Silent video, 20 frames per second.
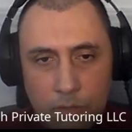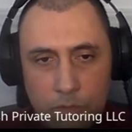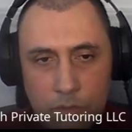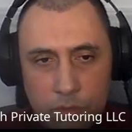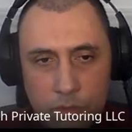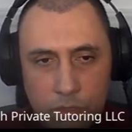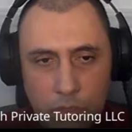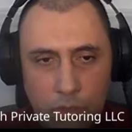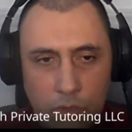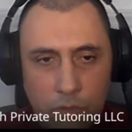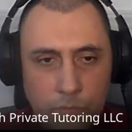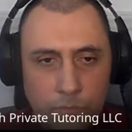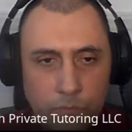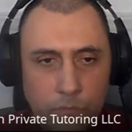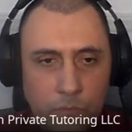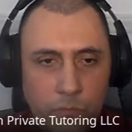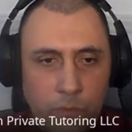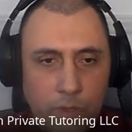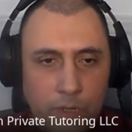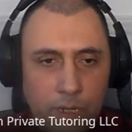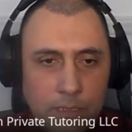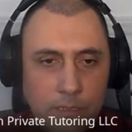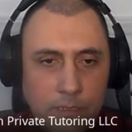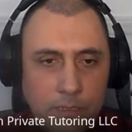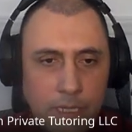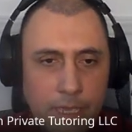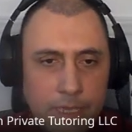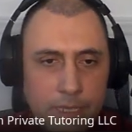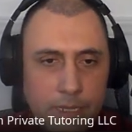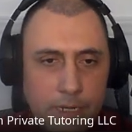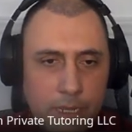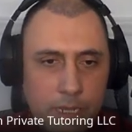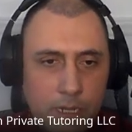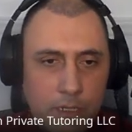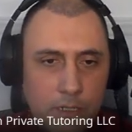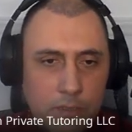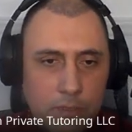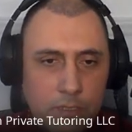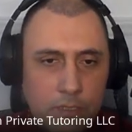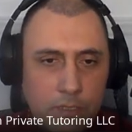So, when I say in
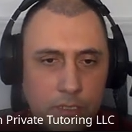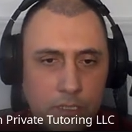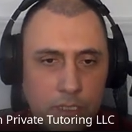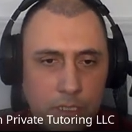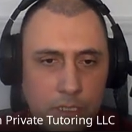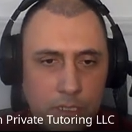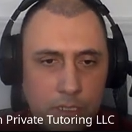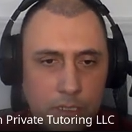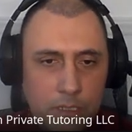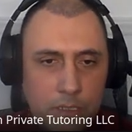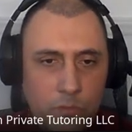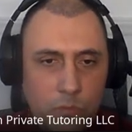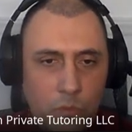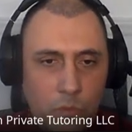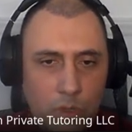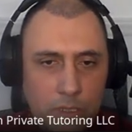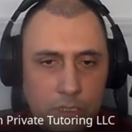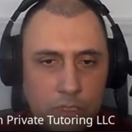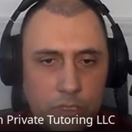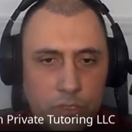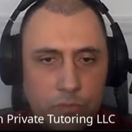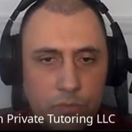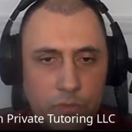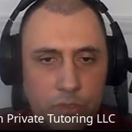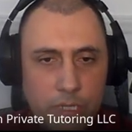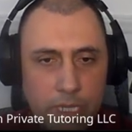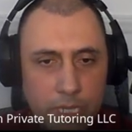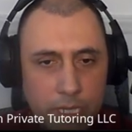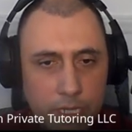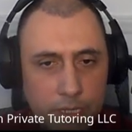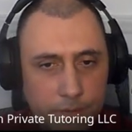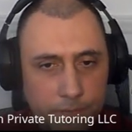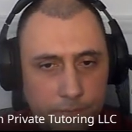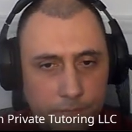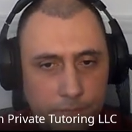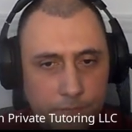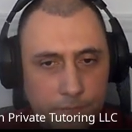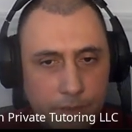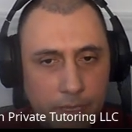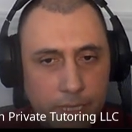English, she wants to give
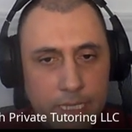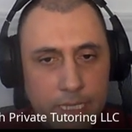a